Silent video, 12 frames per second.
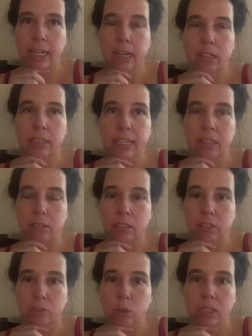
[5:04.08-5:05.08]
are now
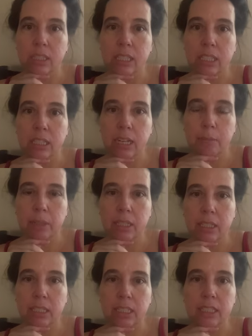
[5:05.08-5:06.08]
divorcing. I mean,
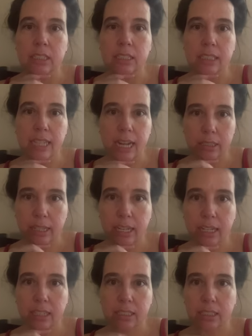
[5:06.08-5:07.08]
it is a sad
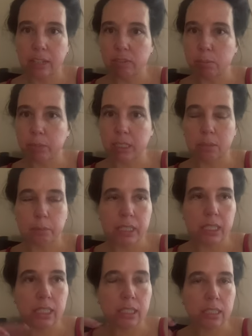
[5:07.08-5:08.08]
thing. It's never meant to
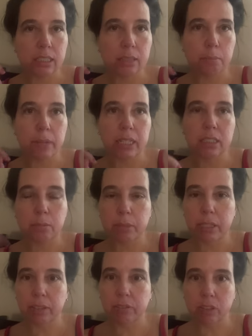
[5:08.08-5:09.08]
be. It's meant to
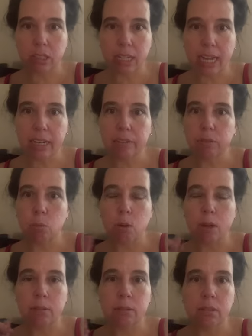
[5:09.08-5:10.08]
be for life.
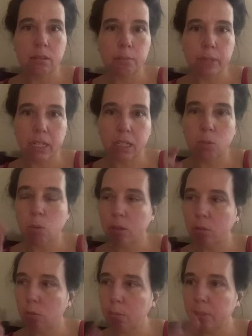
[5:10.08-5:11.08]
One man,
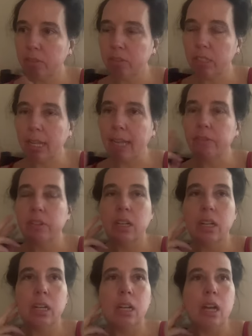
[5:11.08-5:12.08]
one woman for life.
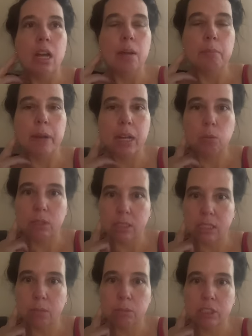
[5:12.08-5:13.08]
But when
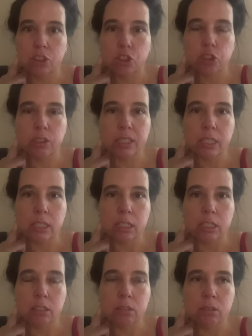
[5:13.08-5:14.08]
someone's treating
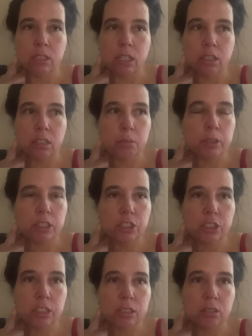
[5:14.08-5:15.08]
you, you know, they
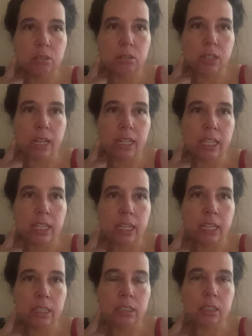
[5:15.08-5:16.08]
push you, they
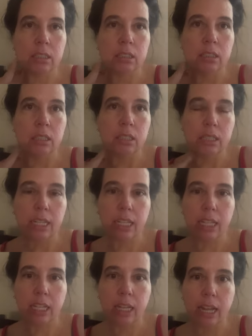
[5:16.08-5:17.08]
can't, they
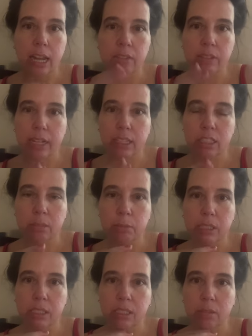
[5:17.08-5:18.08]
can't have that
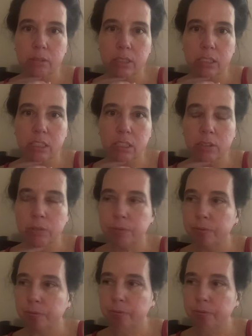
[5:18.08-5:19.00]
intimacy with you.